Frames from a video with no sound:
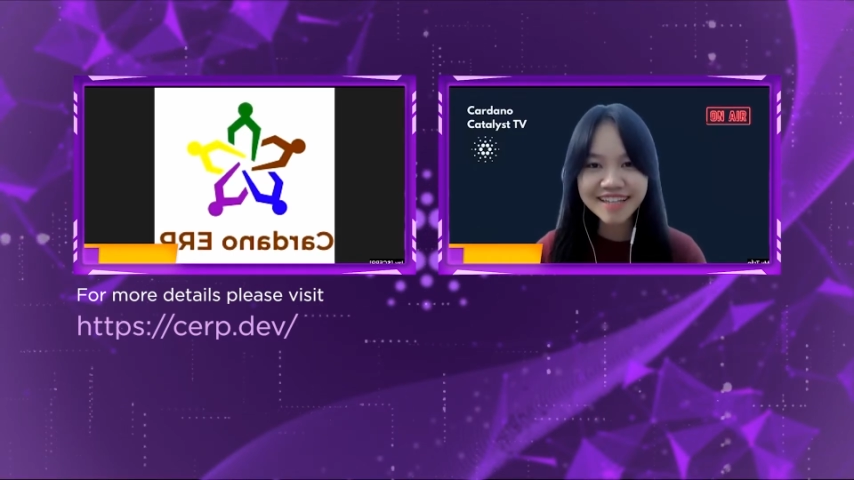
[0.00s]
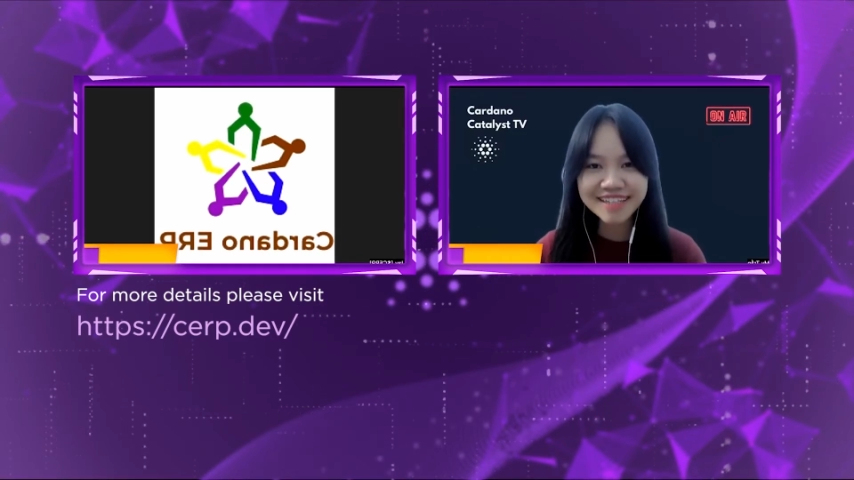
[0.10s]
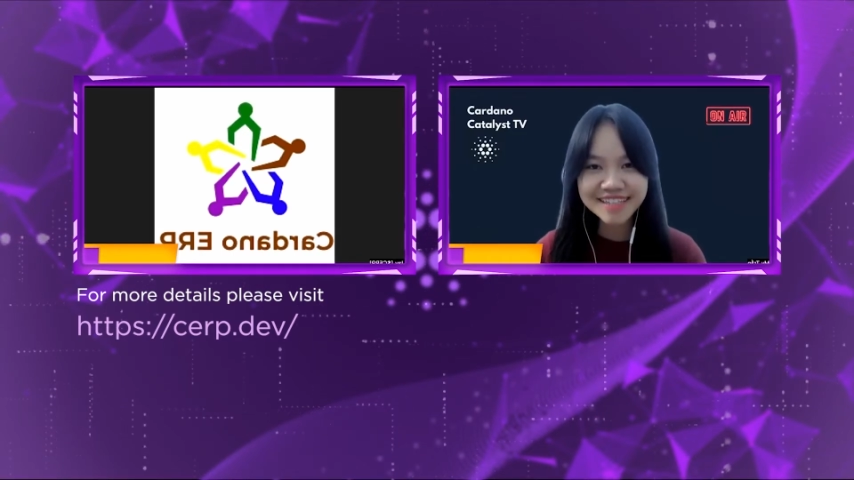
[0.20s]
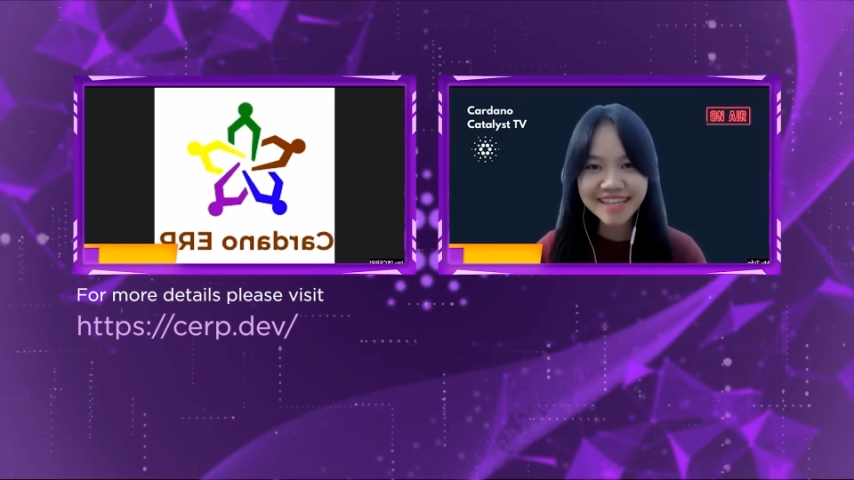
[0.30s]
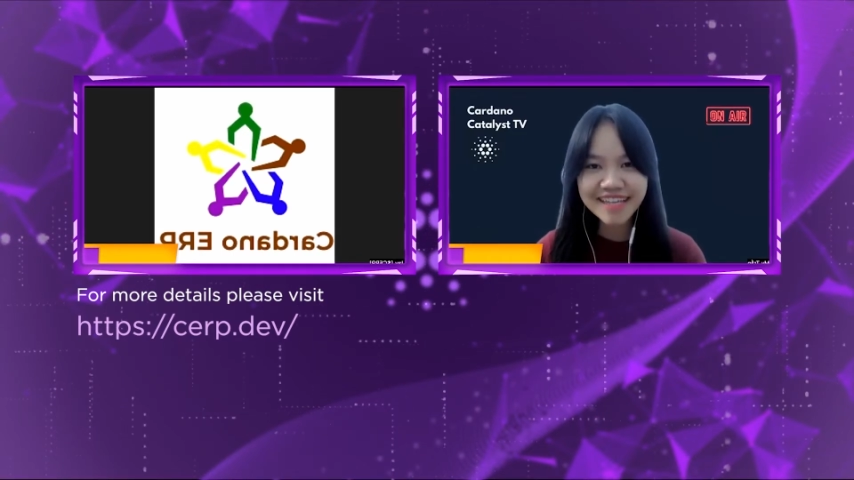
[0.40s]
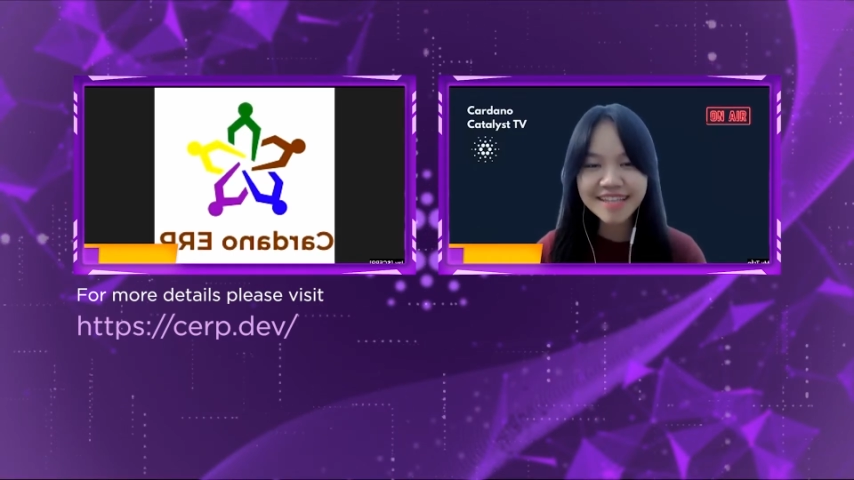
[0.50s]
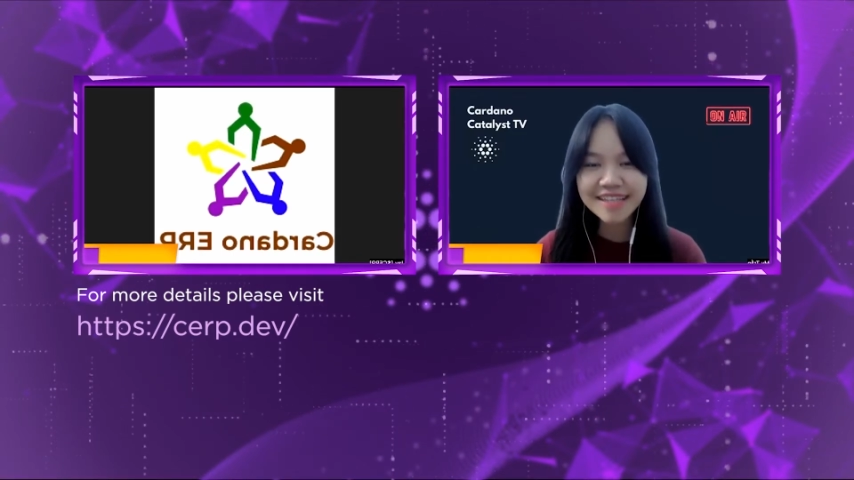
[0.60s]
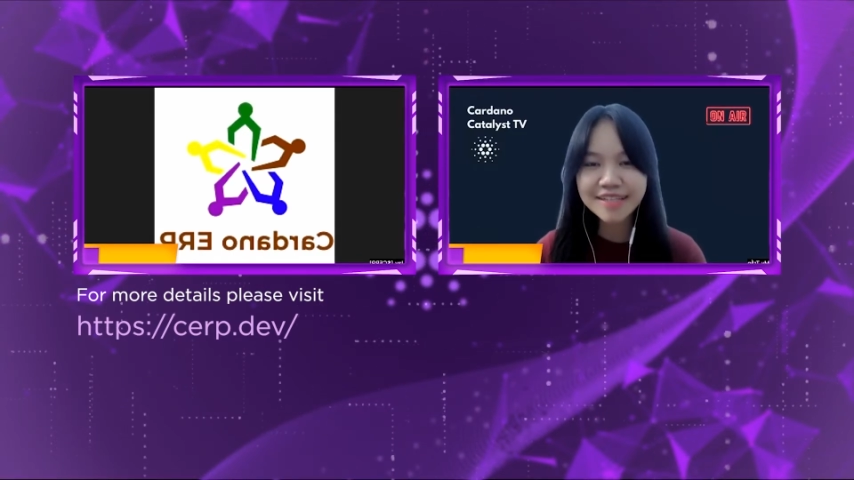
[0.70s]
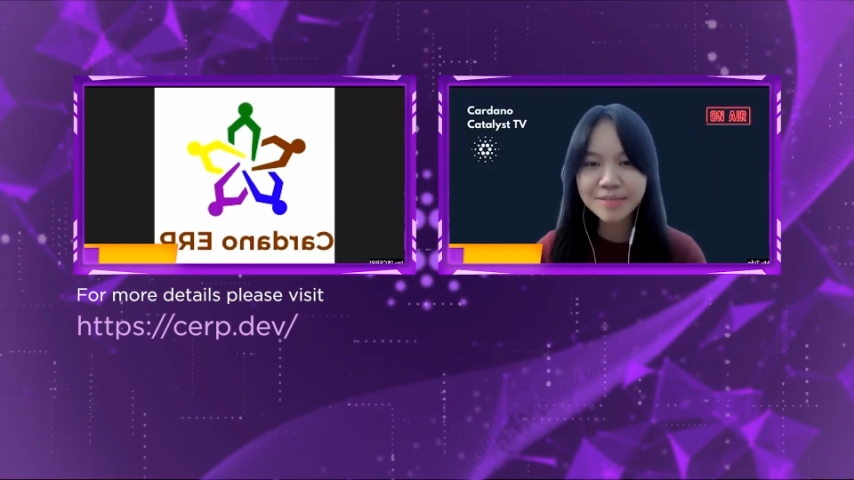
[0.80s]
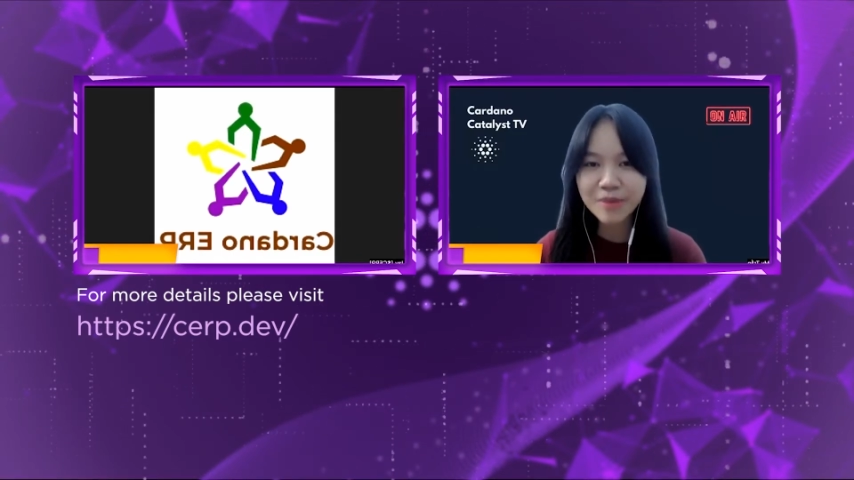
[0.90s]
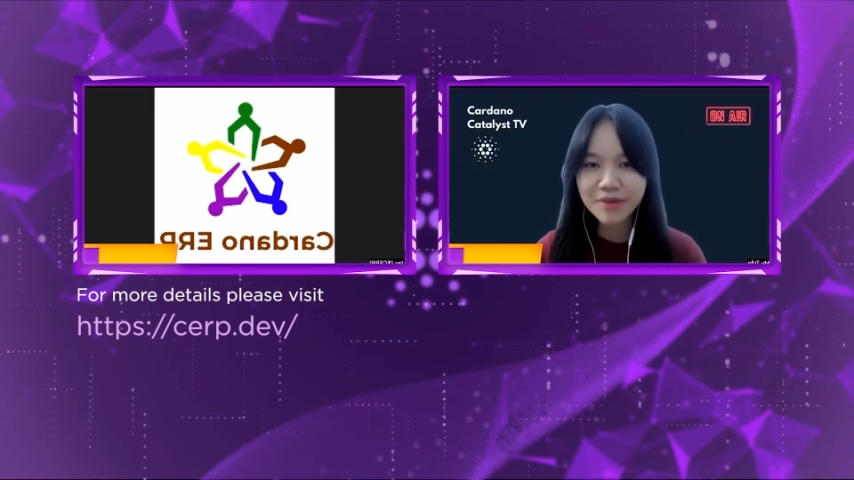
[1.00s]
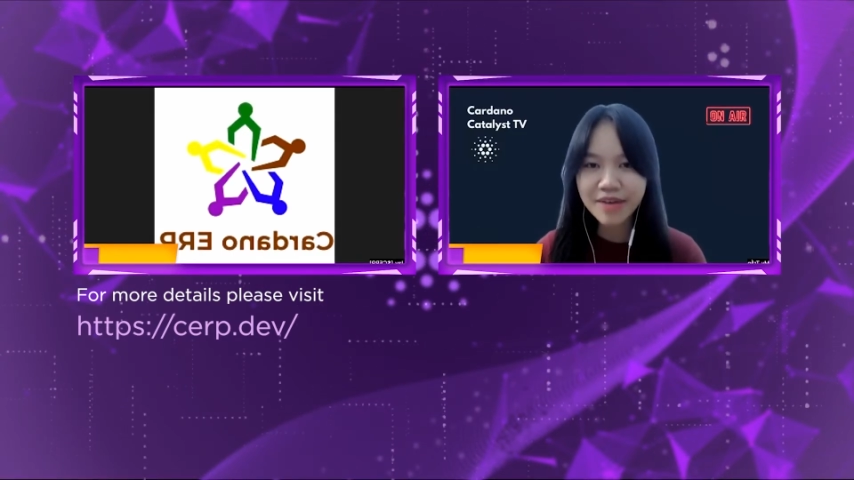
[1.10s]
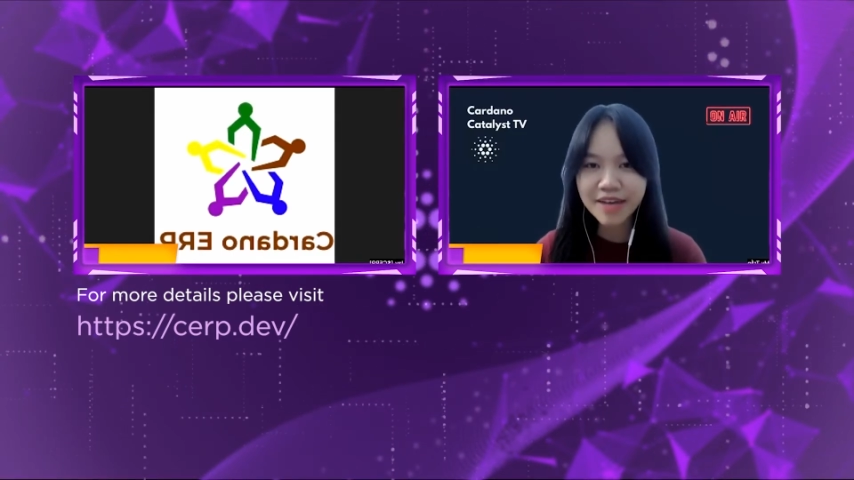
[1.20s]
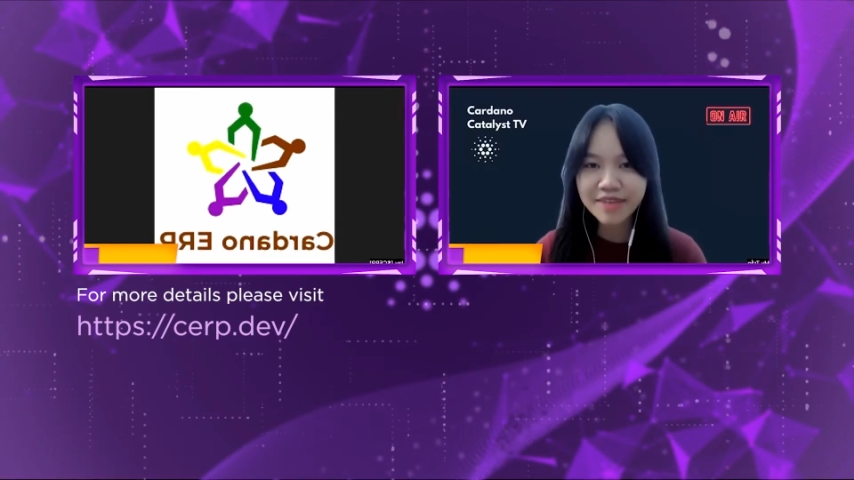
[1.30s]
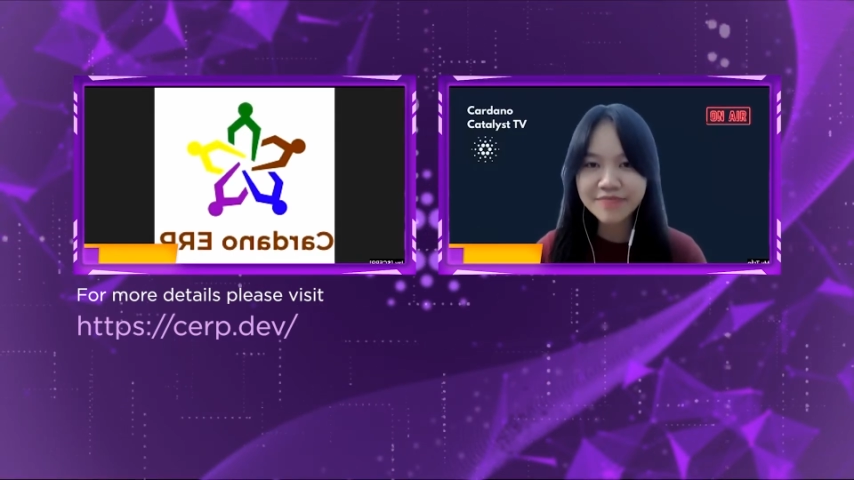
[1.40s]
today let's
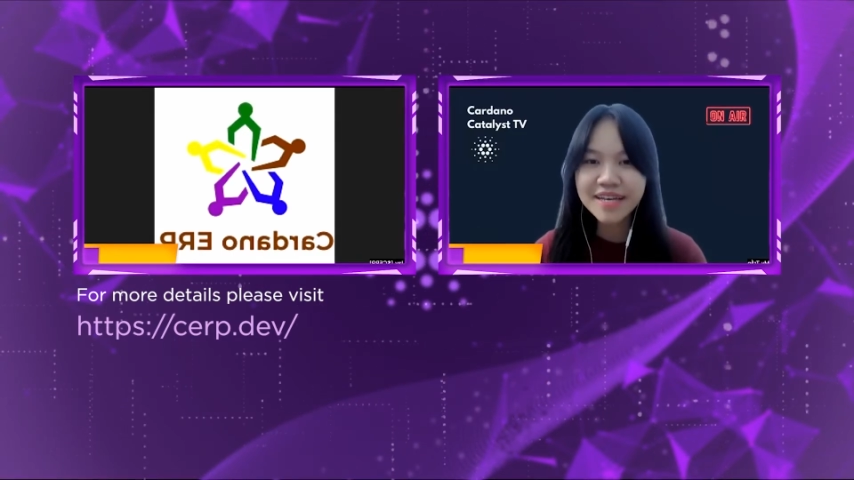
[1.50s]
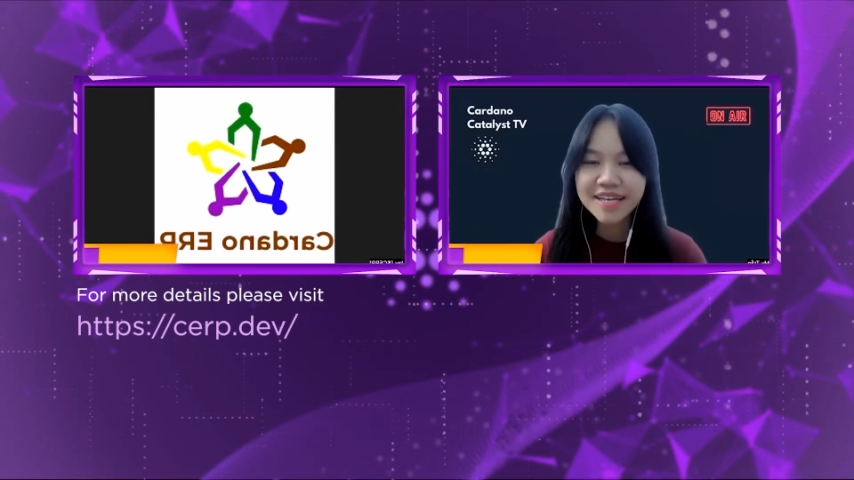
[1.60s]
welcome